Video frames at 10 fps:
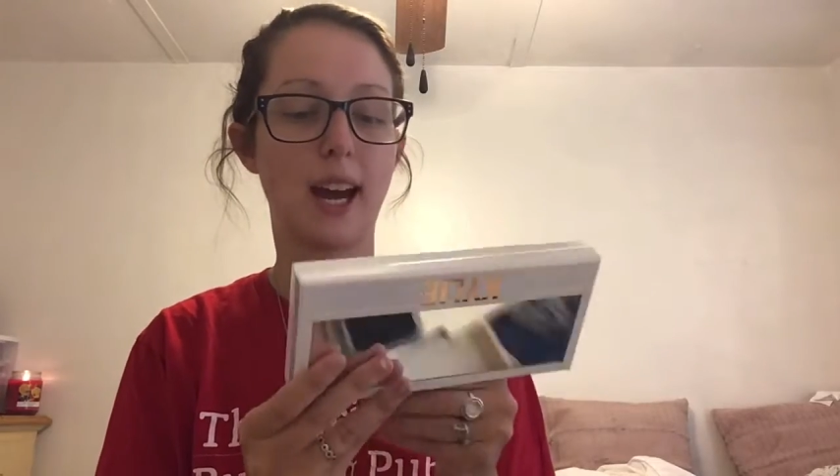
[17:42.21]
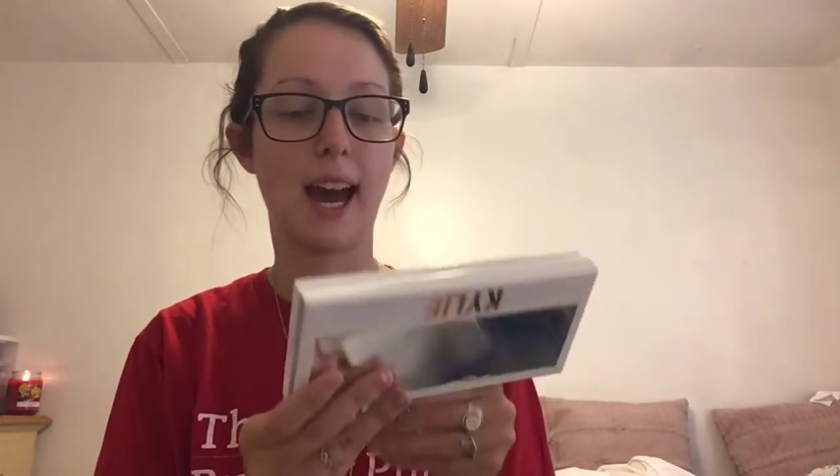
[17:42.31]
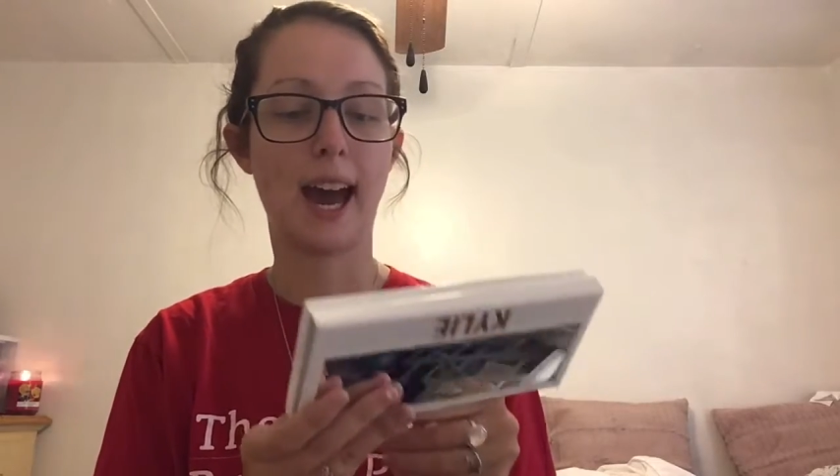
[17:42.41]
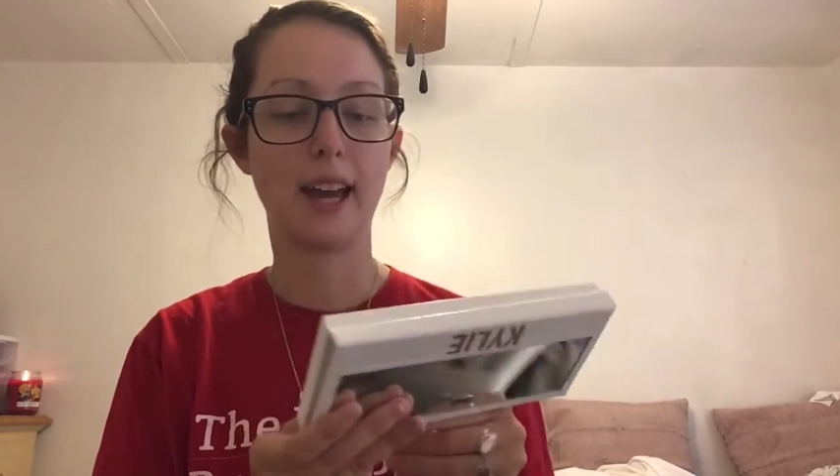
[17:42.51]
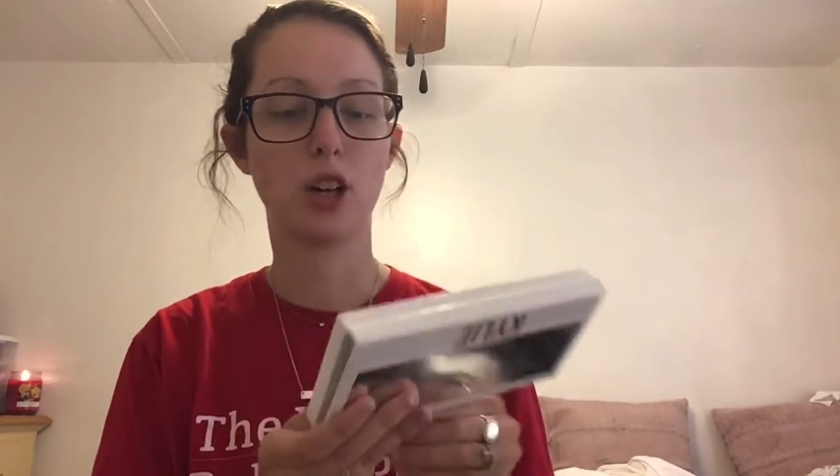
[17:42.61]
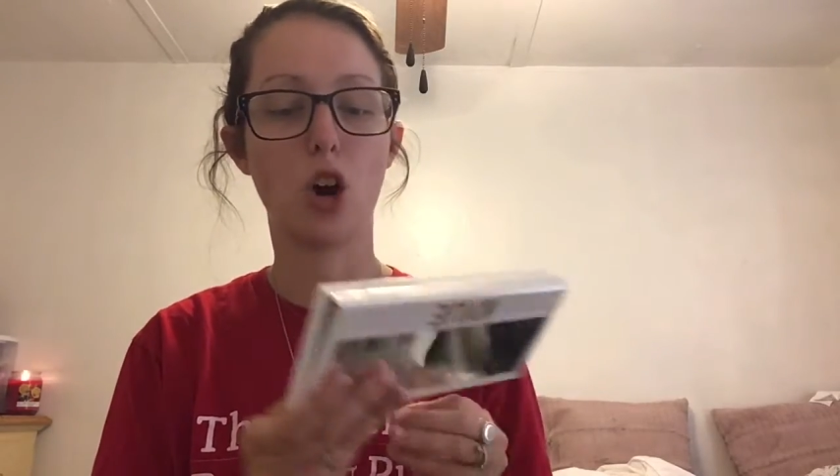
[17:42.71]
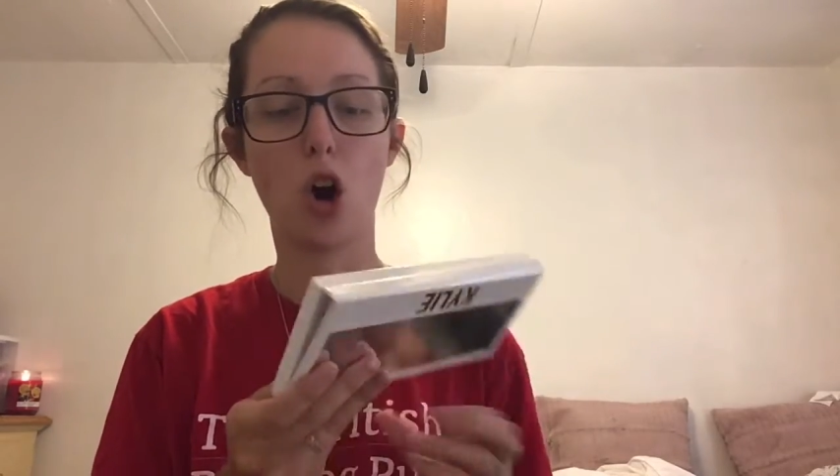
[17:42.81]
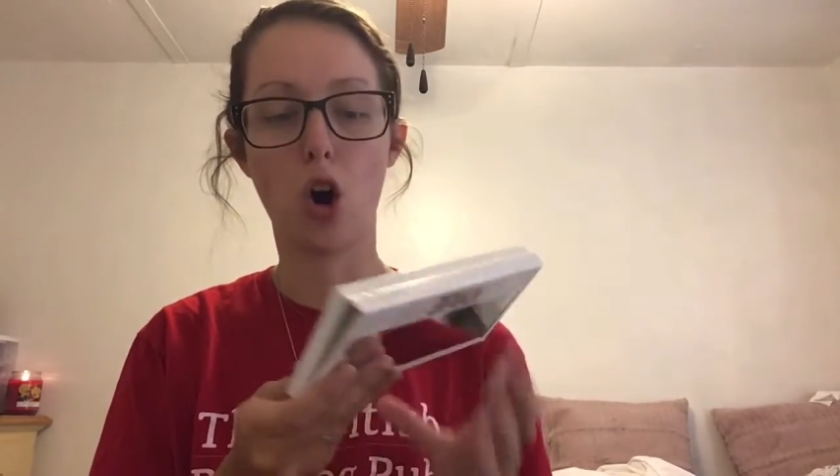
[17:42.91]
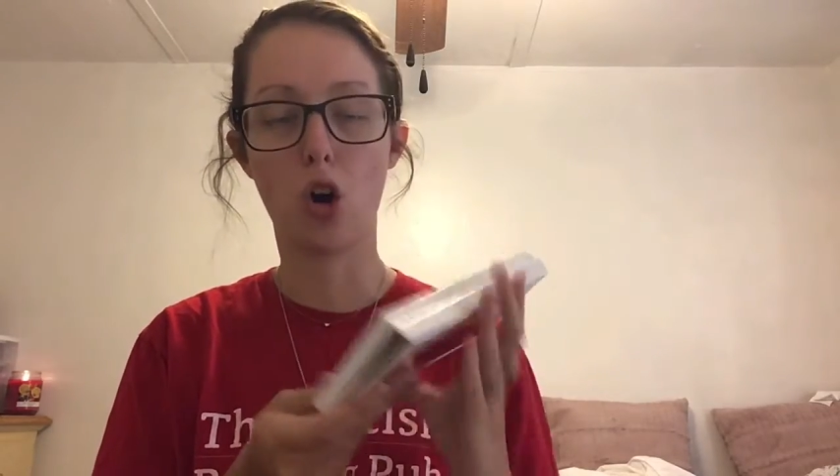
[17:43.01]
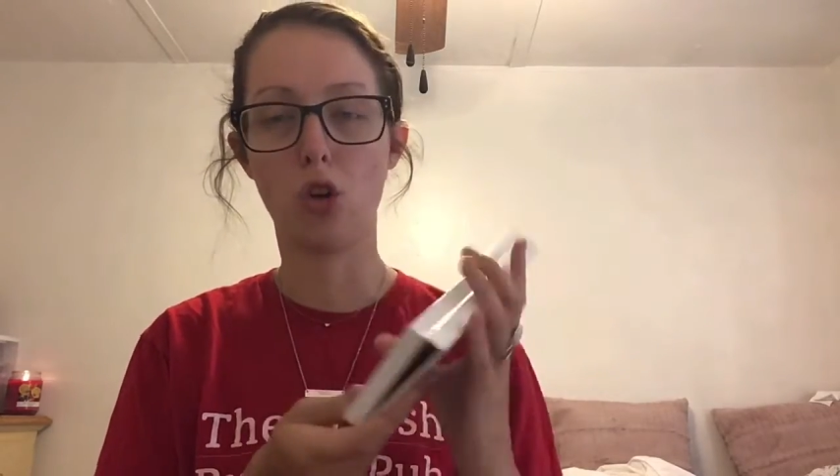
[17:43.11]
at
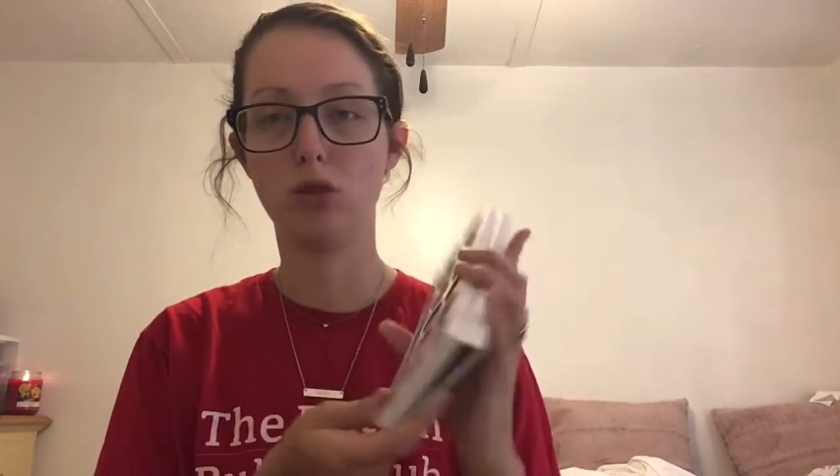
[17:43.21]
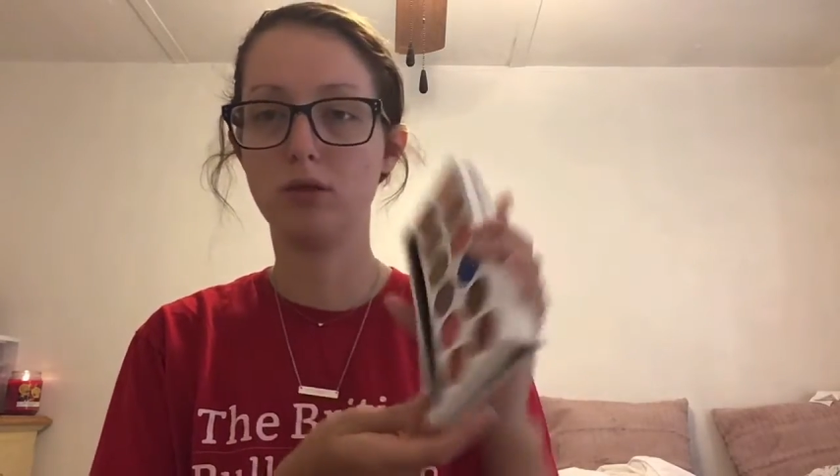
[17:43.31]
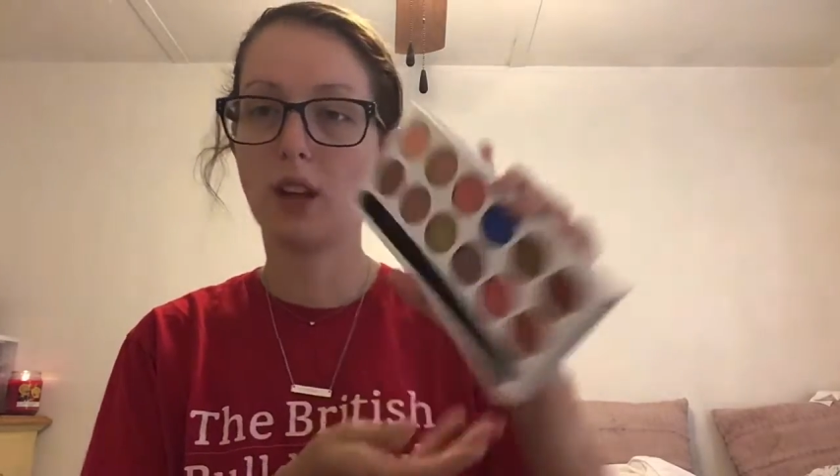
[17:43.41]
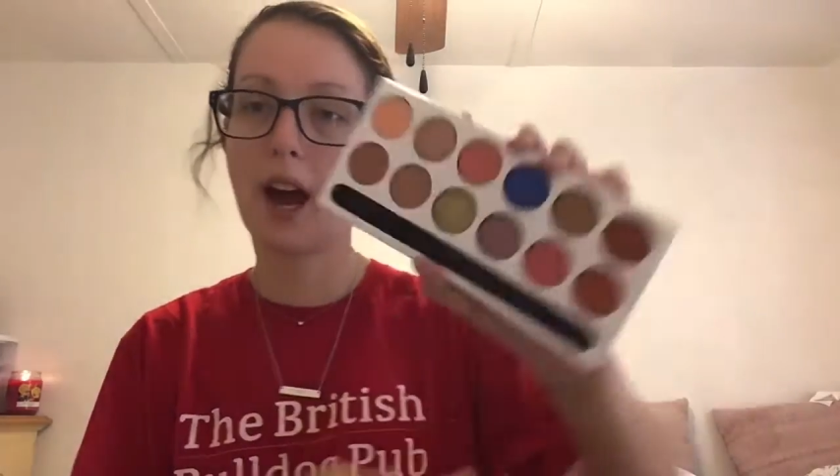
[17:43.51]
all. I